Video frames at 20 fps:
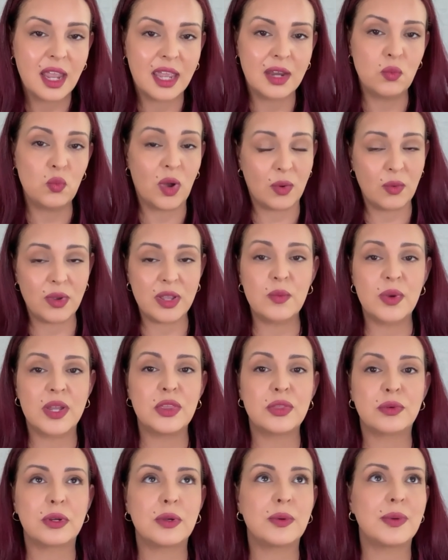And what we
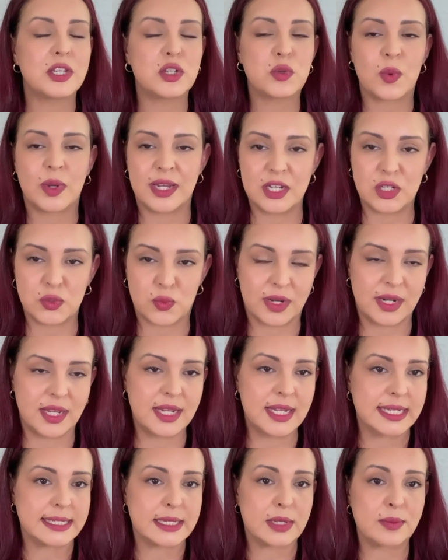went through in
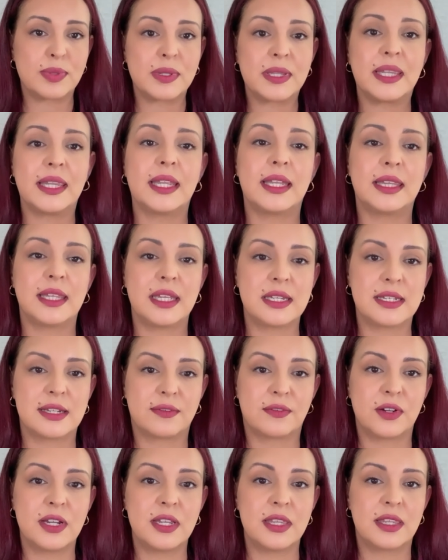2020 is completely
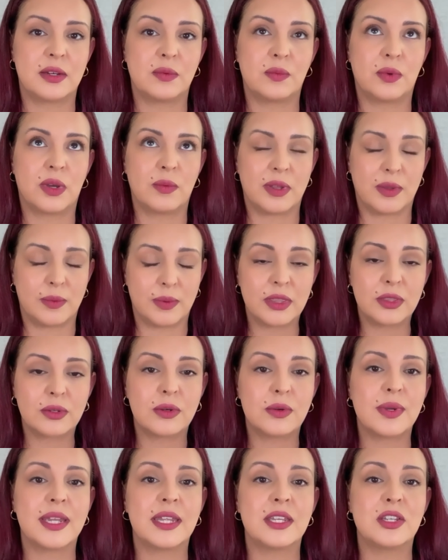different than what we went
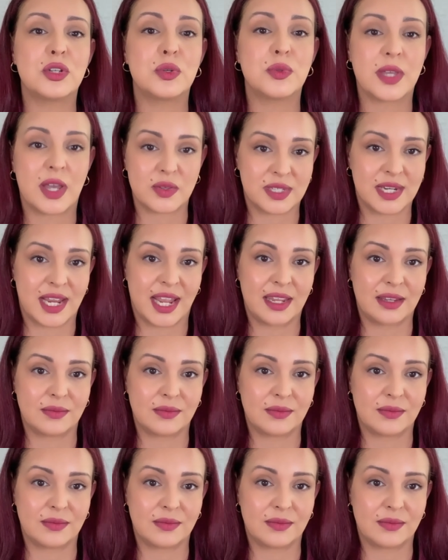through in 2008.